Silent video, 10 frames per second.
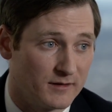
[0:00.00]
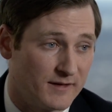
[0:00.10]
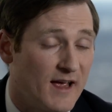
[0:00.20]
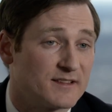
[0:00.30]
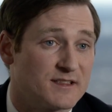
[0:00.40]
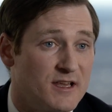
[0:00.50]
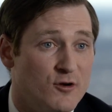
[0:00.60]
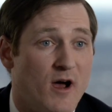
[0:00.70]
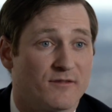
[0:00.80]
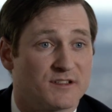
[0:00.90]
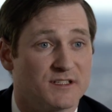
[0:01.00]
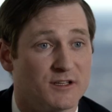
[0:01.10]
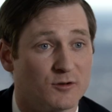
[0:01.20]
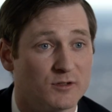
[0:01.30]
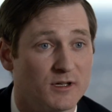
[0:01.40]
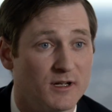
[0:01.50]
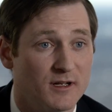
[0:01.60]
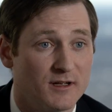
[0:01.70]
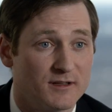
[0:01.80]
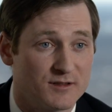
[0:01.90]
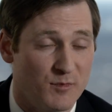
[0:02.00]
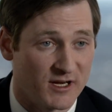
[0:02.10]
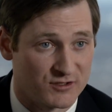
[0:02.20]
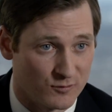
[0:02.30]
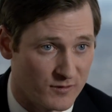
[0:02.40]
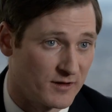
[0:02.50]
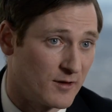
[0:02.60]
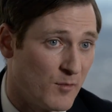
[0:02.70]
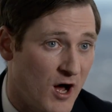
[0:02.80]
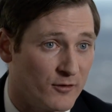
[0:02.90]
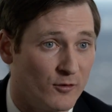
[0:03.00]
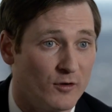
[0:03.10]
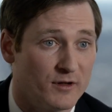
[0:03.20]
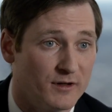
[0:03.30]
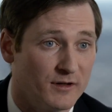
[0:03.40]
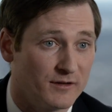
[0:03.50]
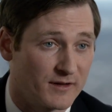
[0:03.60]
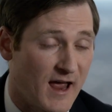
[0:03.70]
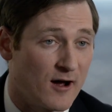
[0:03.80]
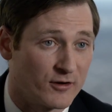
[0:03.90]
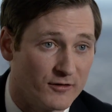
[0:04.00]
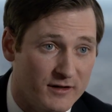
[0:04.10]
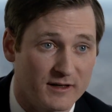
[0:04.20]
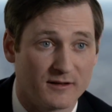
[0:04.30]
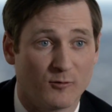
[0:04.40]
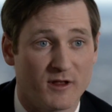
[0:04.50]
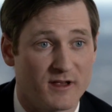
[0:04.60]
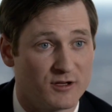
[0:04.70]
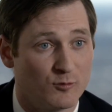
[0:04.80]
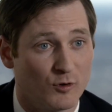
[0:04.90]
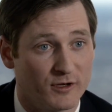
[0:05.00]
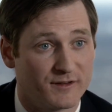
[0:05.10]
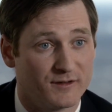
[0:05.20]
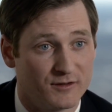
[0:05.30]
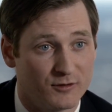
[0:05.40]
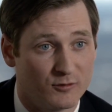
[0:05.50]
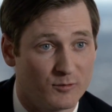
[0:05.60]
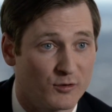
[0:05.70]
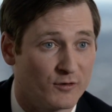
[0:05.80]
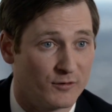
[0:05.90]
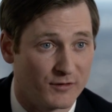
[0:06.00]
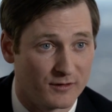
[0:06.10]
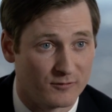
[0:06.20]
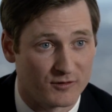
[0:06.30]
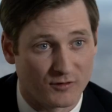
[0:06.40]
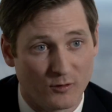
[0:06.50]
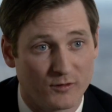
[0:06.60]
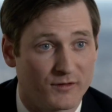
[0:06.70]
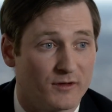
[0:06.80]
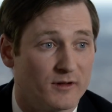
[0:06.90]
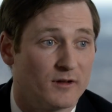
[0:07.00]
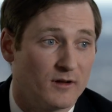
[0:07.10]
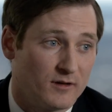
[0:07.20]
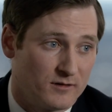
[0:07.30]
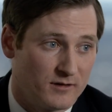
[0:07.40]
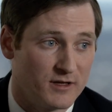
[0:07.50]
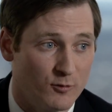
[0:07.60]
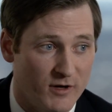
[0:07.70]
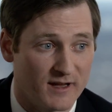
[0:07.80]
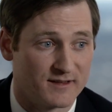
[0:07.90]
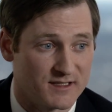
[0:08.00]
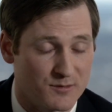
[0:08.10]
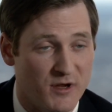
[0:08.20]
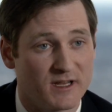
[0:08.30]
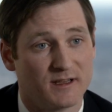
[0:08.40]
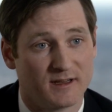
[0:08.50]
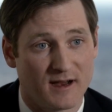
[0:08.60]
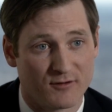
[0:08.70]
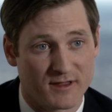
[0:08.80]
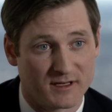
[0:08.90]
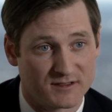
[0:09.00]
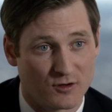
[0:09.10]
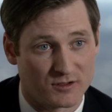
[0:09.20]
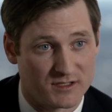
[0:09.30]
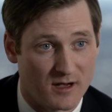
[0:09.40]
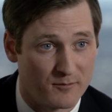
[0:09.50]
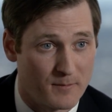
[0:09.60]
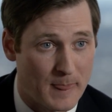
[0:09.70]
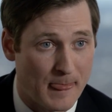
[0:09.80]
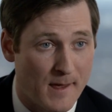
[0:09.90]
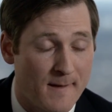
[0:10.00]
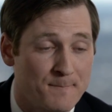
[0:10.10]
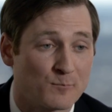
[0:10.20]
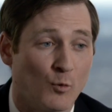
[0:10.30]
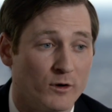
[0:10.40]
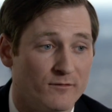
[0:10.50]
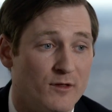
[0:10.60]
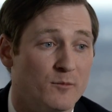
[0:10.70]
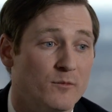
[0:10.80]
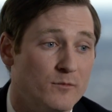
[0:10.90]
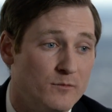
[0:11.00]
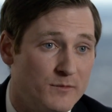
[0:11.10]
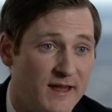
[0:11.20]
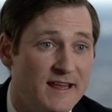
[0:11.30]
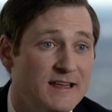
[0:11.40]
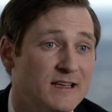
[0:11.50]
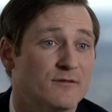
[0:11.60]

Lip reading: test that you have to do to make sure that the model is calculating the way that you want it to do and producing the results that you would anticipate, and that everything is hooked up. One of the key